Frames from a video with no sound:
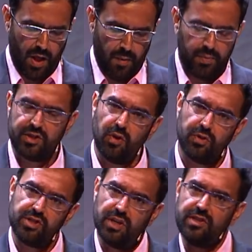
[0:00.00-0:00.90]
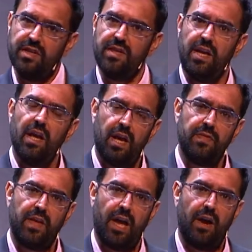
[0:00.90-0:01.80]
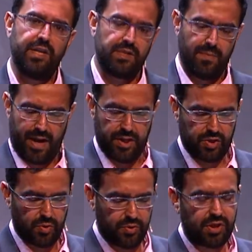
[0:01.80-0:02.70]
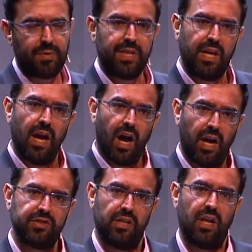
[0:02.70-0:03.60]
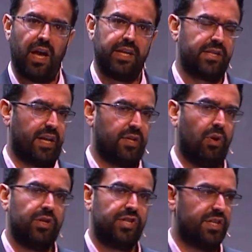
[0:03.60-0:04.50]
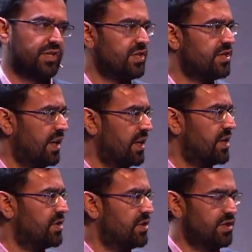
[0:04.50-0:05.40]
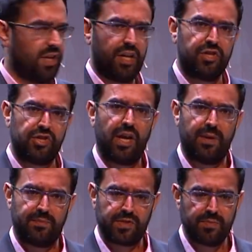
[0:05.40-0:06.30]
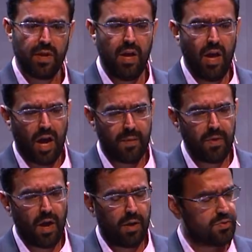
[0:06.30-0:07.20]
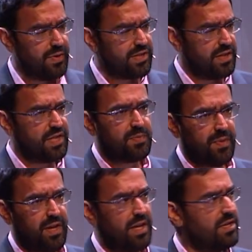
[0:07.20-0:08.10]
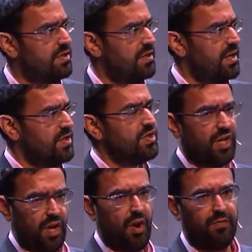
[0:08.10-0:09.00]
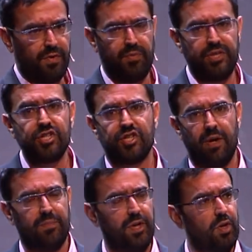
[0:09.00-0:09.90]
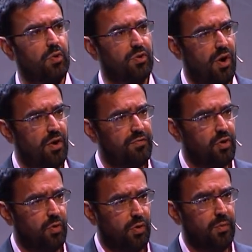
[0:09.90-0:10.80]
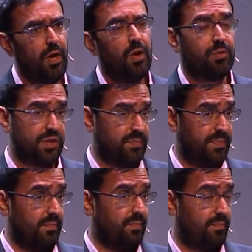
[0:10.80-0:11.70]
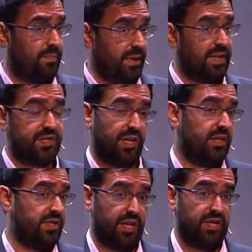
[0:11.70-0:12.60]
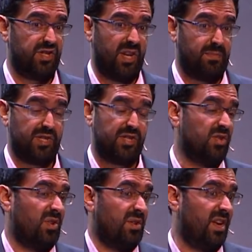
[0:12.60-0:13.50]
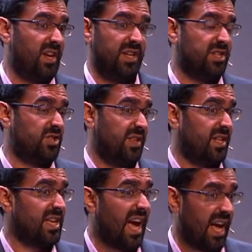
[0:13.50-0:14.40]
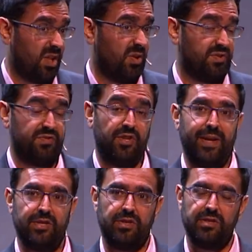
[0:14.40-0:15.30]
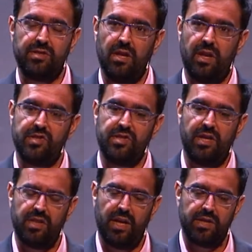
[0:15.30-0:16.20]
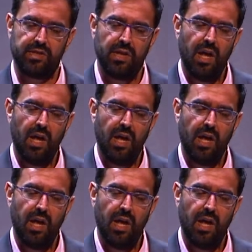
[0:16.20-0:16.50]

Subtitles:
But it's not just in the AI domain, it's also in the underlying technologies, the silicon chips. I was recently speaking to the CEO of a British company called Graphcore, which is building silicon chips. It's not an industry that's had a lot of new entrants in the last 30 years.